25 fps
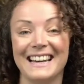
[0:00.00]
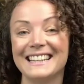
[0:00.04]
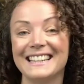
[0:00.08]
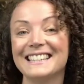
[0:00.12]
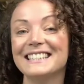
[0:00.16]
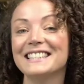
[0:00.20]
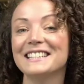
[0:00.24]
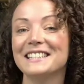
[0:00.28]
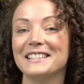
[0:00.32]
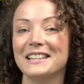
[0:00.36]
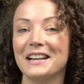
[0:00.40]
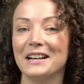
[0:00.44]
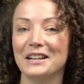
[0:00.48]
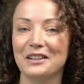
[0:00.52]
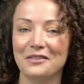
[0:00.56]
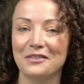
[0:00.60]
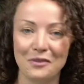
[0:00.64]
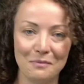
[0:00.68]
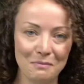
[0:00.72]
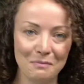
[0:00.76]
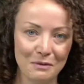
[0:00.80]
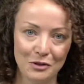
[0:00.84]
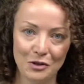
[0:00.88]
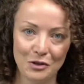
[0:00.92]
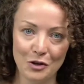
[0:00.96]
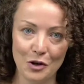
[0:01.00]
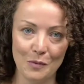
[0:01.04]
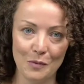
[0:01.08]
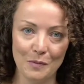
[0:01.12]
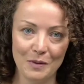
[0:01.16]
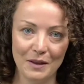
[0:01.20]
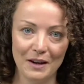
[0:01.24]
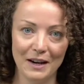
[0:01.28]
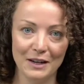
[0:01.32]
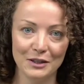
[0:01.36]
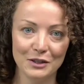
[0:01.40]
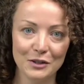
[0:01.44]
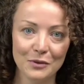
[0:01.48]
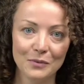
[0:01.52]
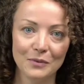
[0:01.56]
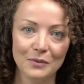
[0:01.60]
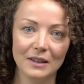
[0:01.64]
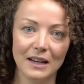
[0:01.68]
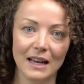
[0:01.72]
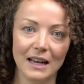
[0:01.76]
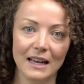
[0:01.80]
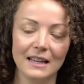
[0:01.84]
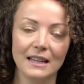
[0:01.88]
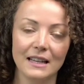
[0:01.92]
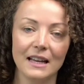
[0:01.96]
unstuck from the job that I
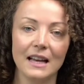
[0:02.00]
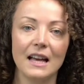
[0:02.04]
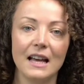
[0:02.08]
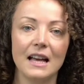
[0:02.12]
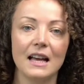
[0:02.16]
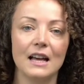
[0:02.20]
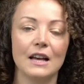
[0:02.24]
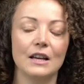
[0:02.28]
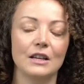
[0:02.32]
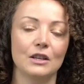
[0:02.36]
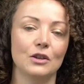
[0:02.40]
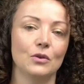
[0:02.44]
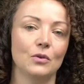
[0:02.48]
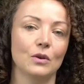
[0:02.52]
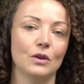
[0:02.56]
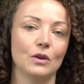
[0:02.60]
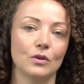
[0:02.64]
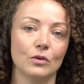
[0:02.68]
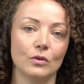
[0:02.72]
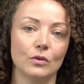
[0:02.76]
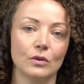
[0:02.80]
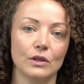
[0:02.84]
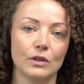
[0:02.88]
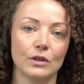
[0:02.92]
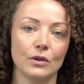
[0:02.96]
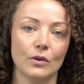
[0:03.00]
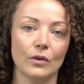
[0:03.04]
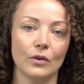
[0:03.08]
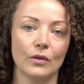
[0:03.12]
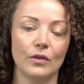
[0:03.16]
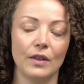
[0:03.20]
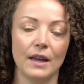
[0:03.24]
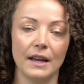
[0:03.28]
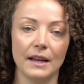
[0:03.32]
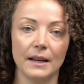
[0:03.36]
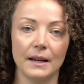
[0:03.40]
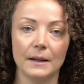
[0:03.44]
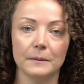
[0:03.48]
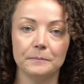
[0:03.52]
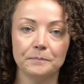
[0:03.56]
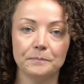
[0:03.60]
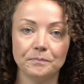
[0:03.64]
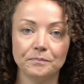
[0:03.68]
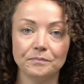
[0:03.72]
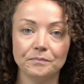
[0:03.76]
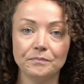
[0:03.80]
don't like? You can also think,